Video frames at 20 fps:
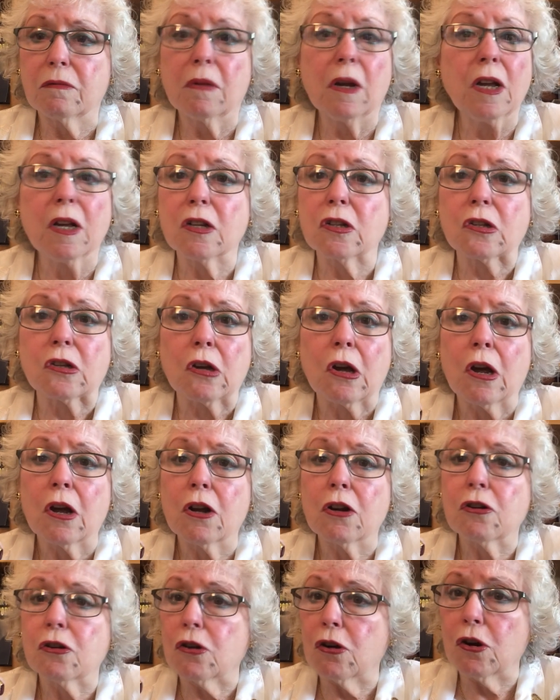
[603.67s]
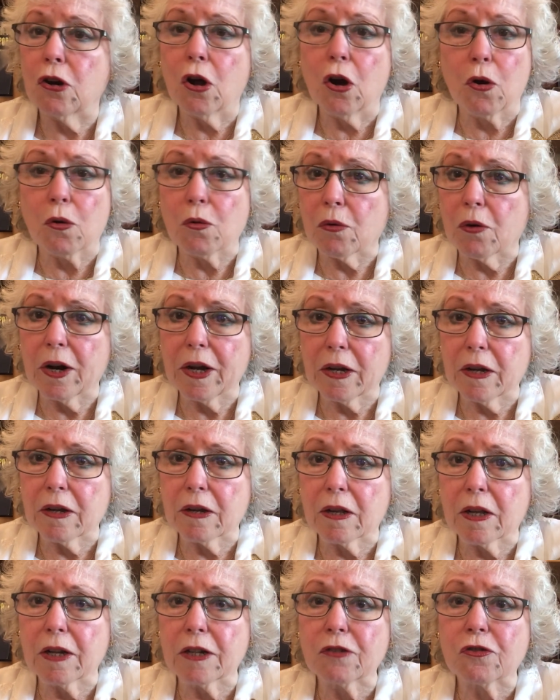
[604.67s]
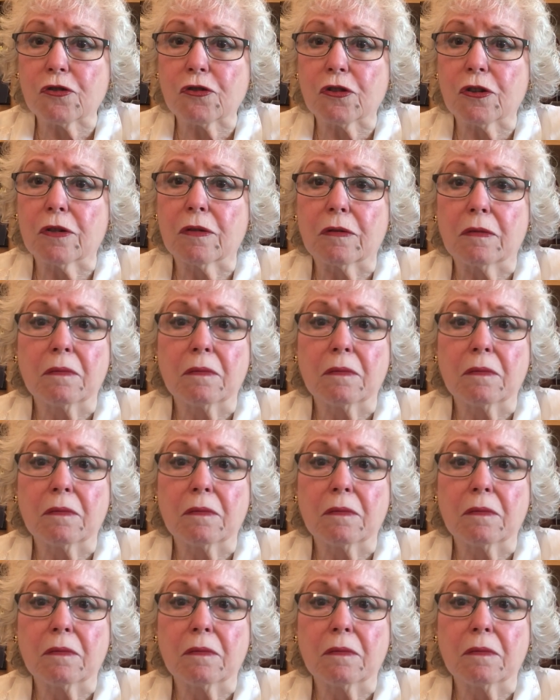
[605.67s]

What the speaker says: is no regulation.